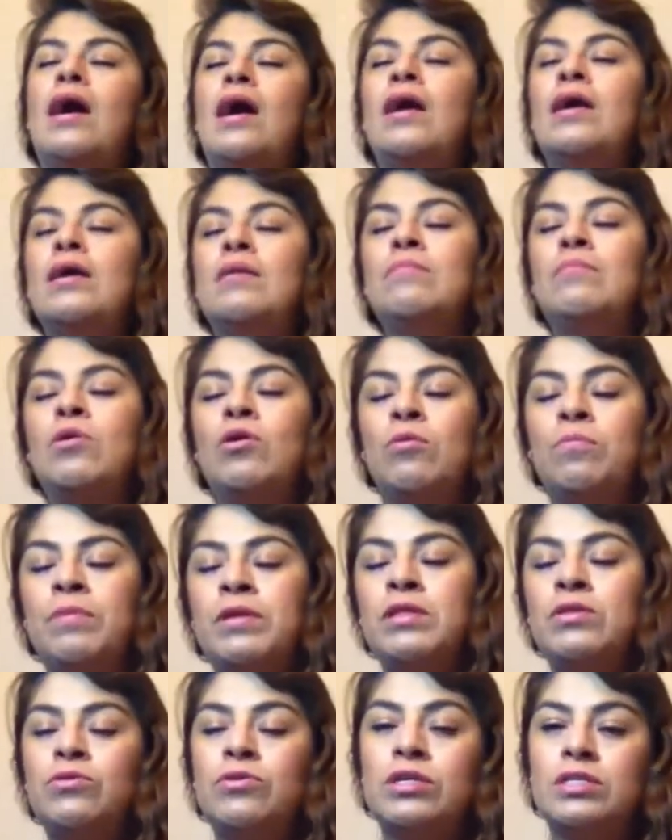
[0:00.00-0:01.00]
I am
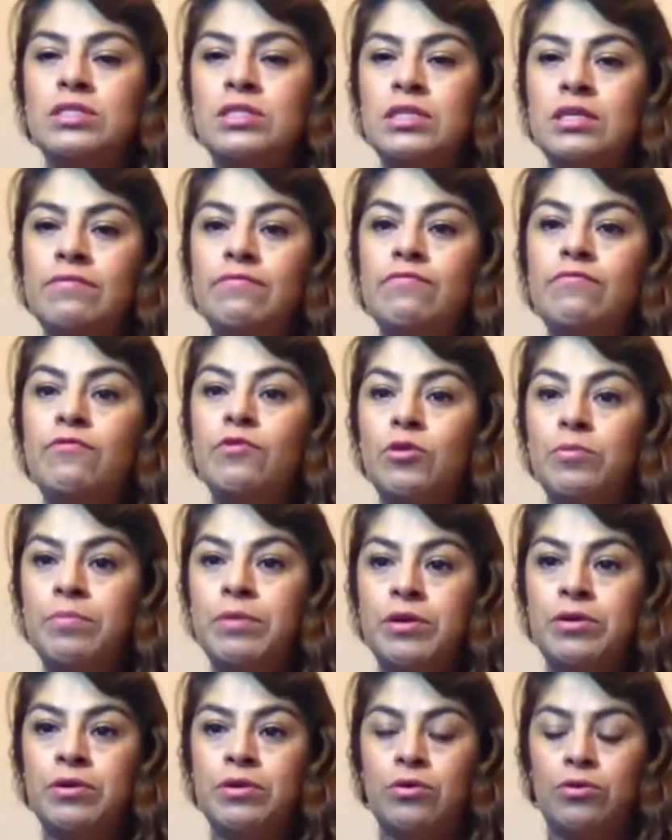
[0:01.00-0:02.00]
open to receive for
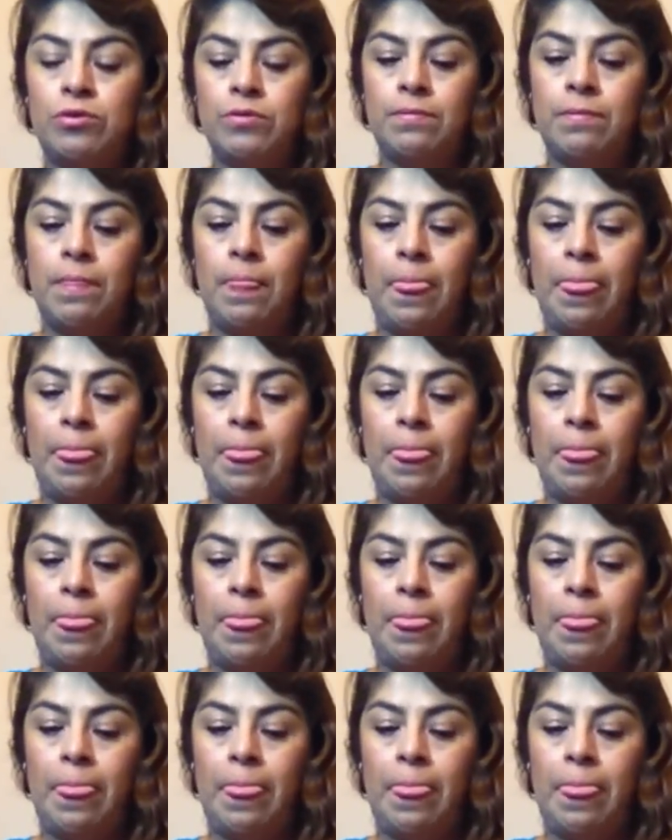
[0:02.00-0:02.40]
Virgo.